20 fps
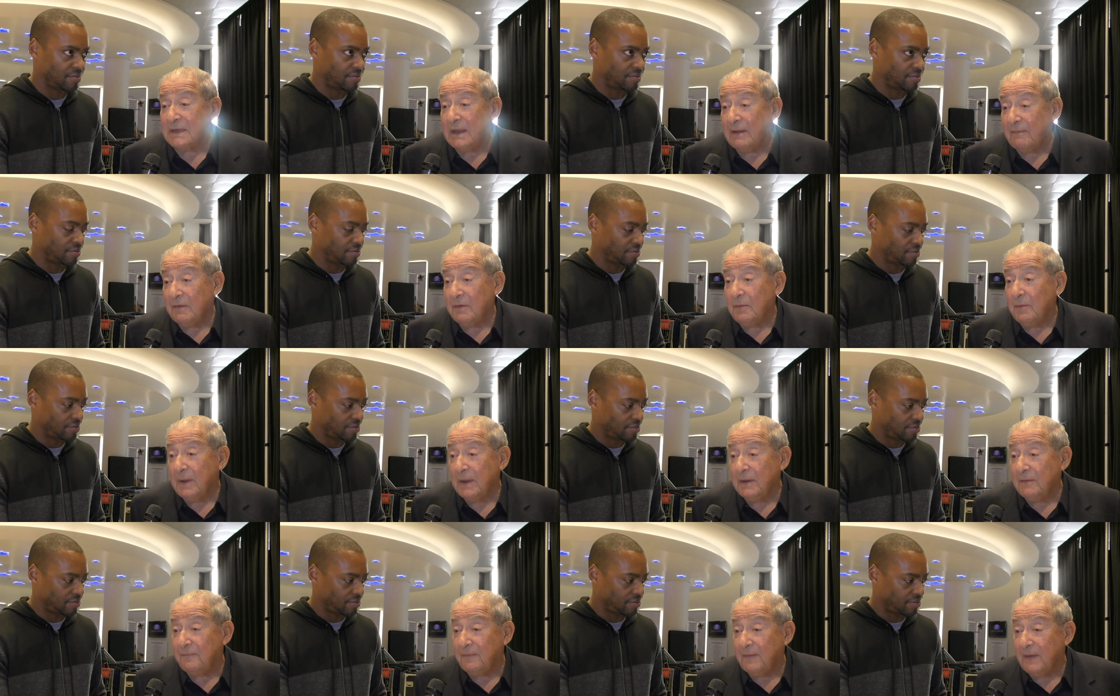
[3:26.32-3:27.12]

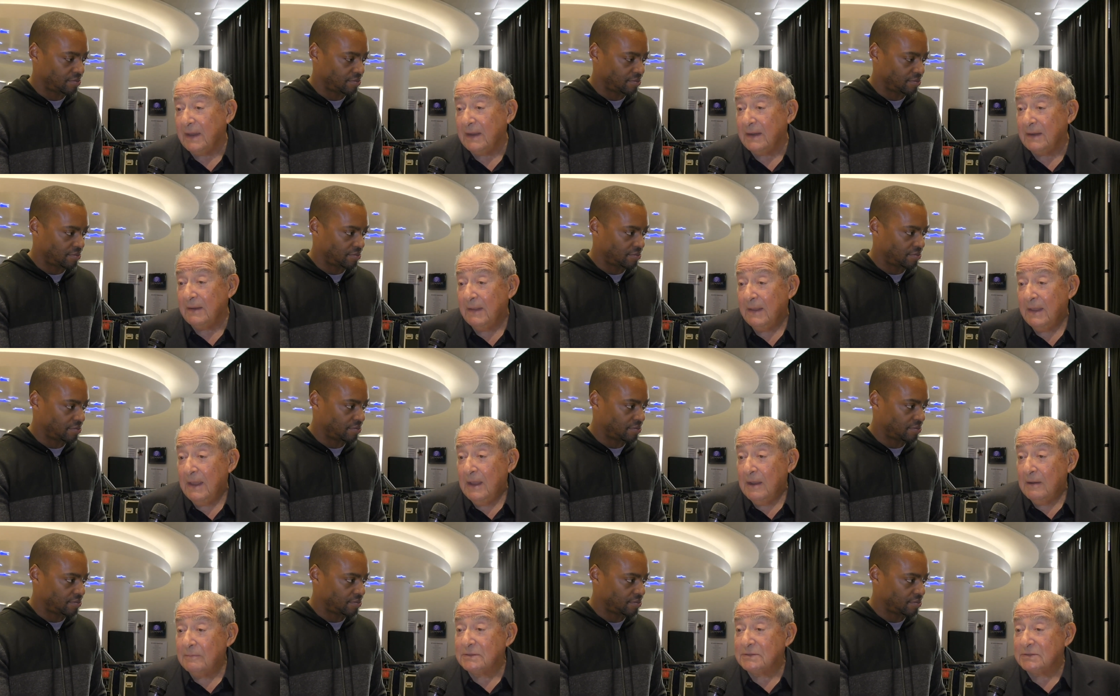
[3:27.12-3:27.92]
Speaker 1: heavyweight fight.
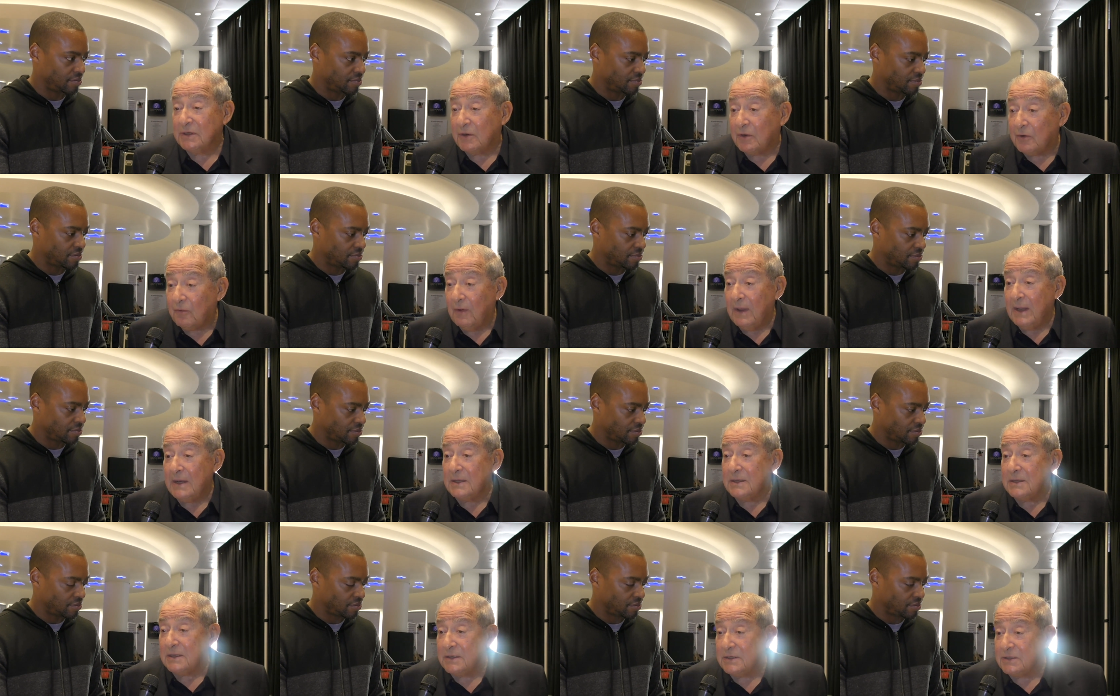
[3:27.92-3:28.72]
It was a
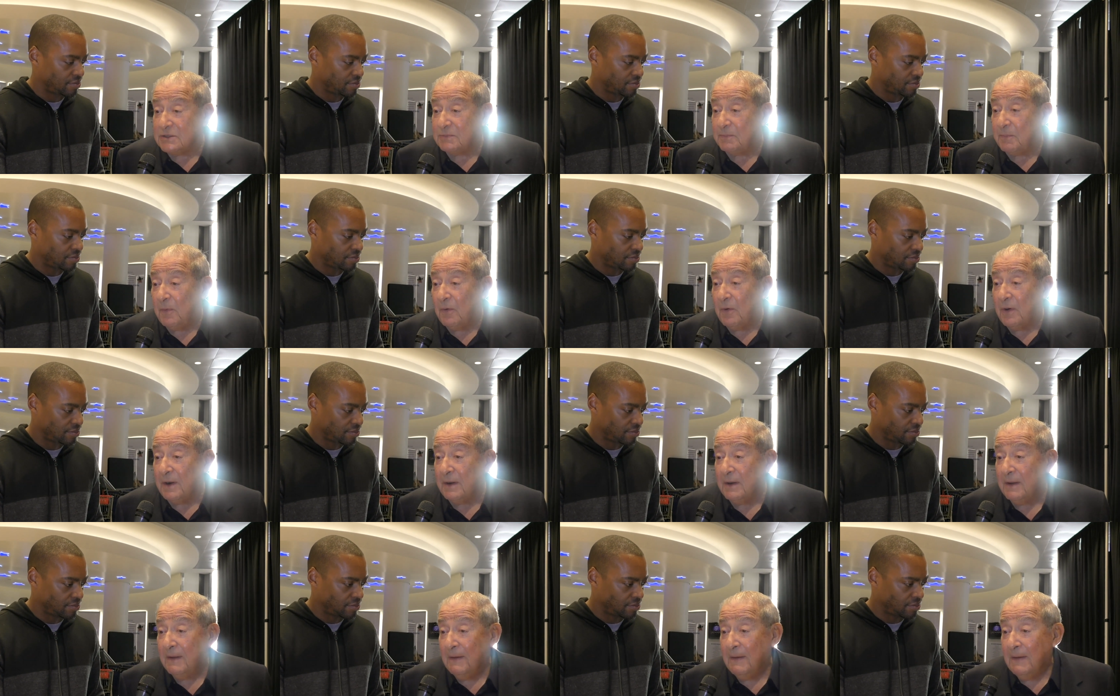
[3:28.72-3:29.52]
credit to the
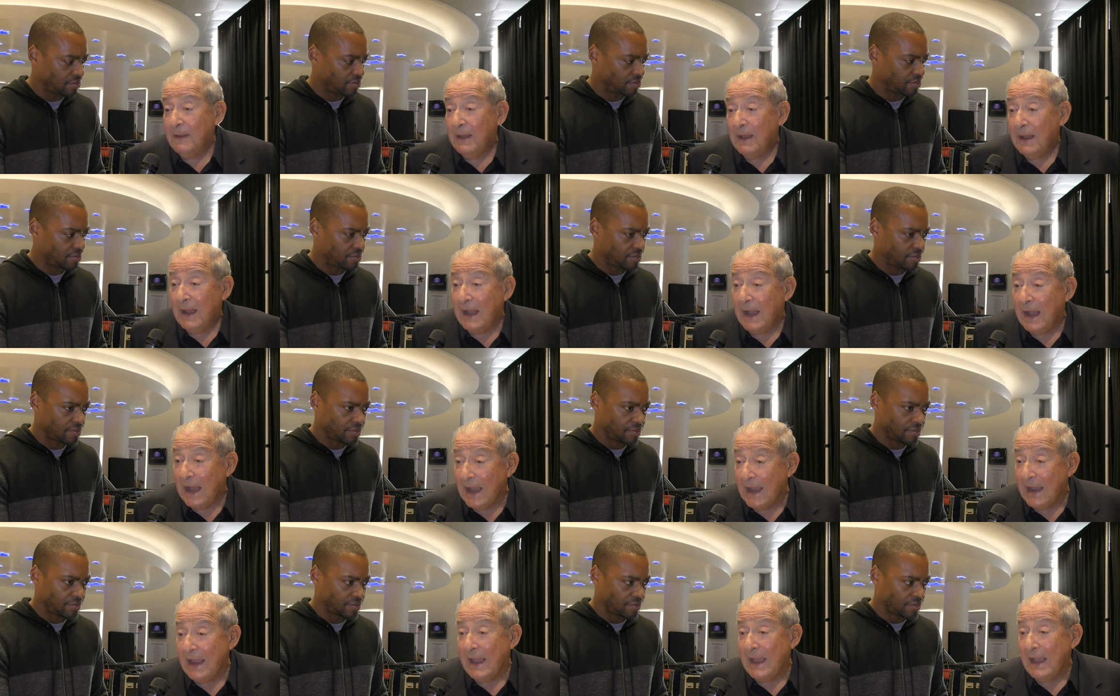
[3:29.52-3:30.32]
sport.
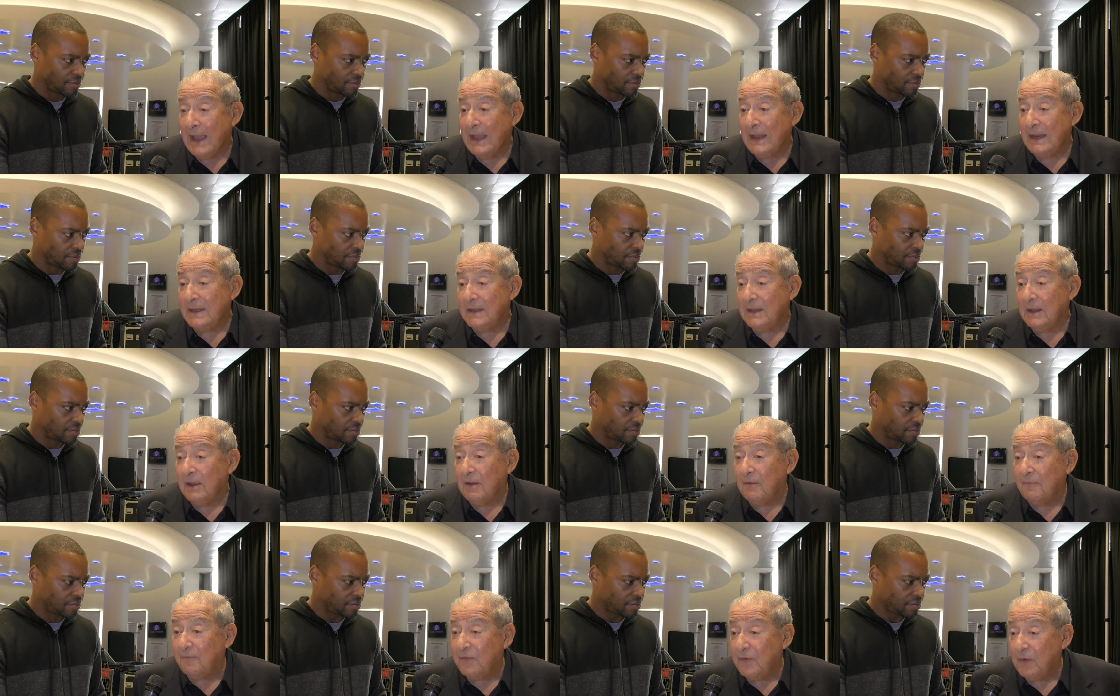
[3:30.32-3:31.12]
I had
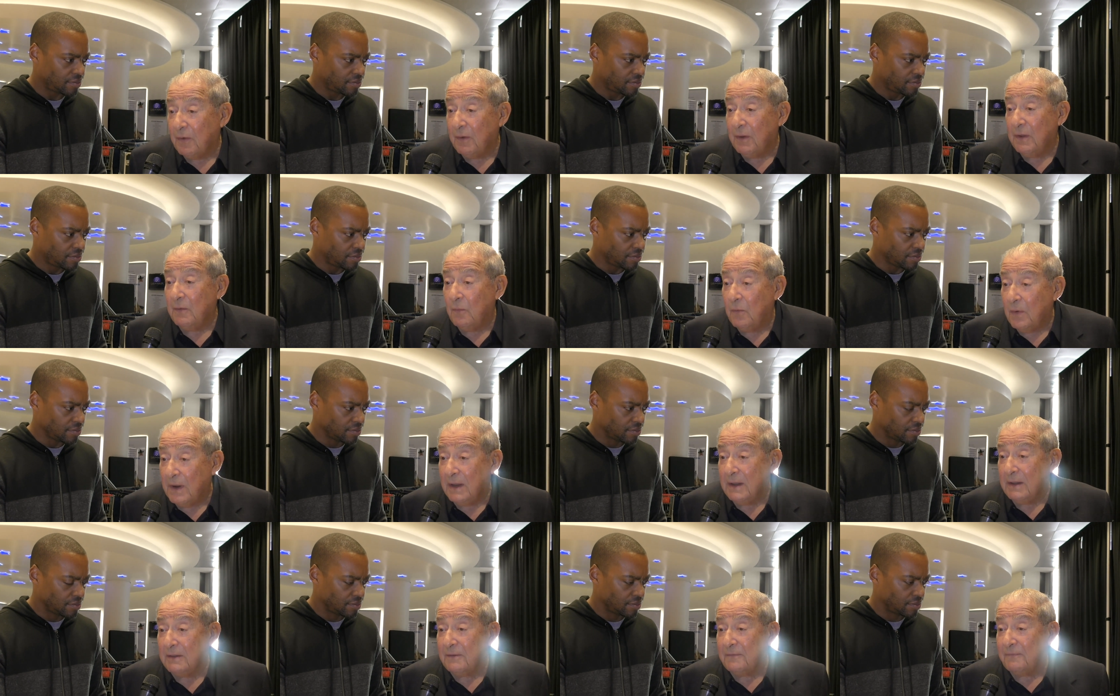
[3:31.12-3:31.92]
uh, Fury
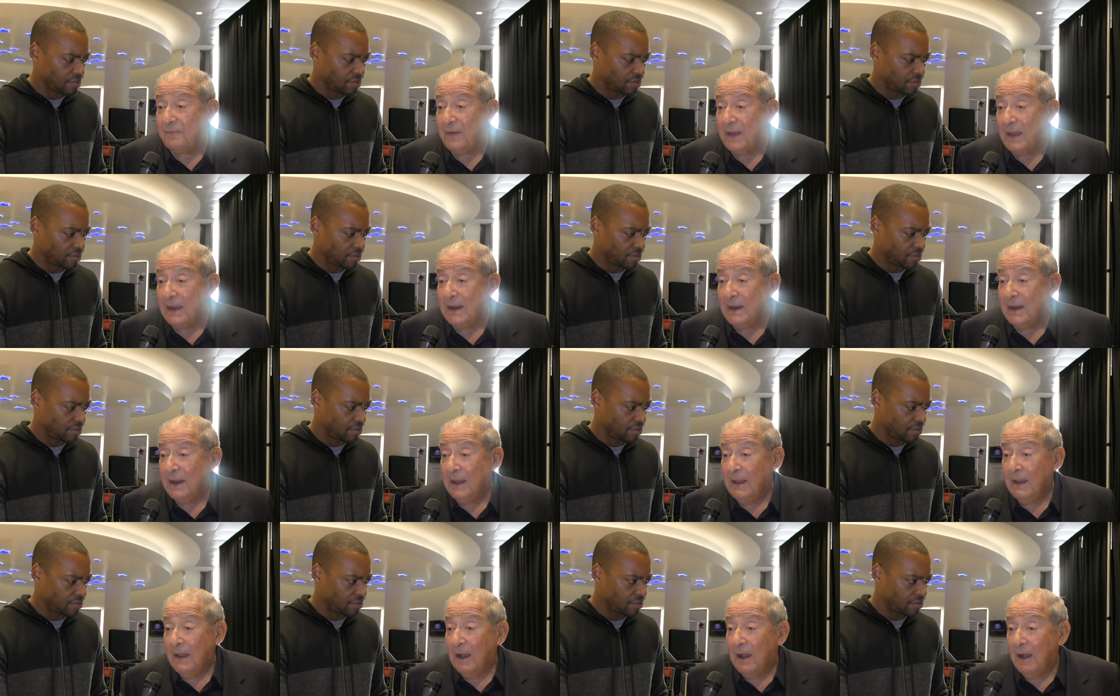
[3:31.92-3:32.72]
winning the fight
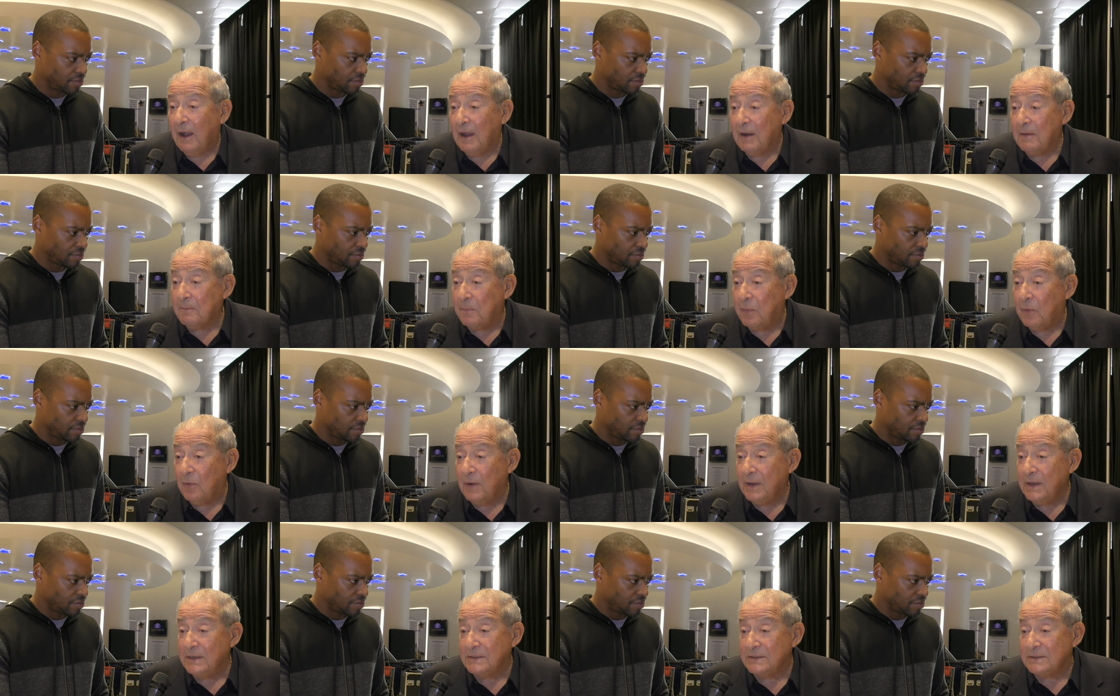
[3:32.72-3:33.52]
on
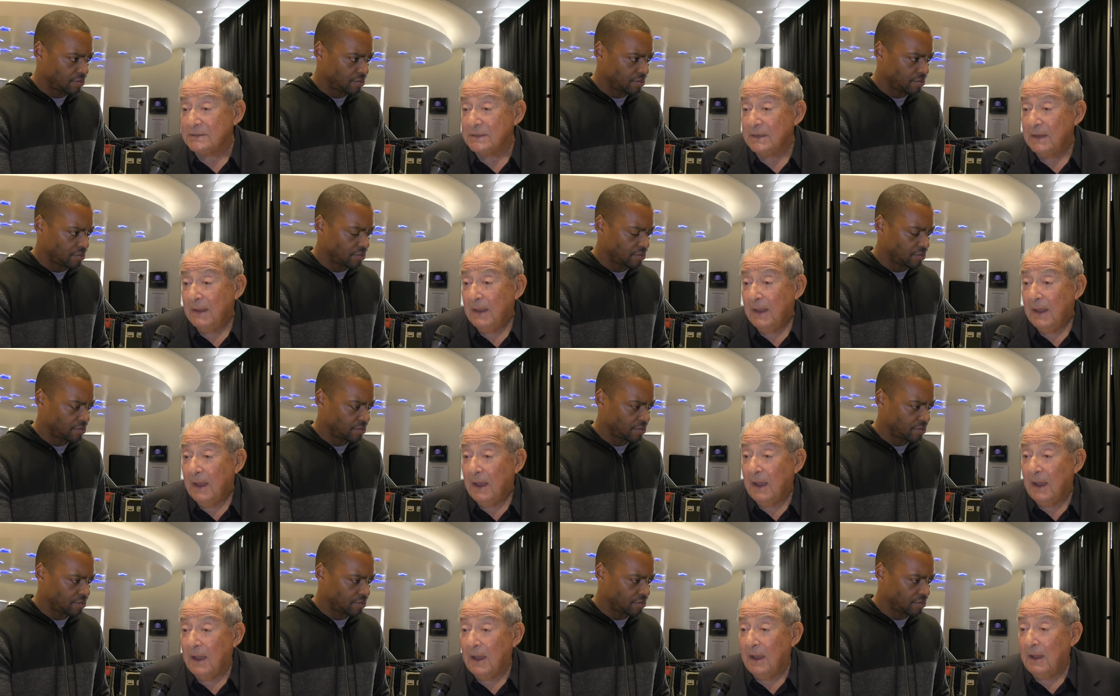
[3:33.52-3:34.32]
points,
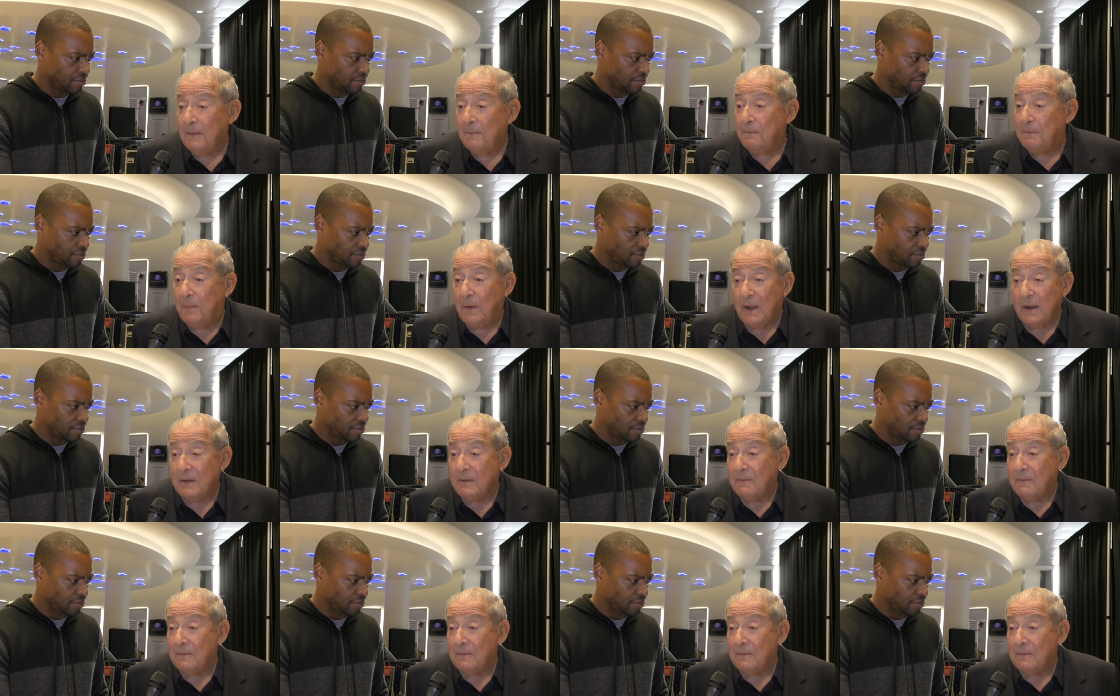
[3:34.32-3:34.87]
uh, but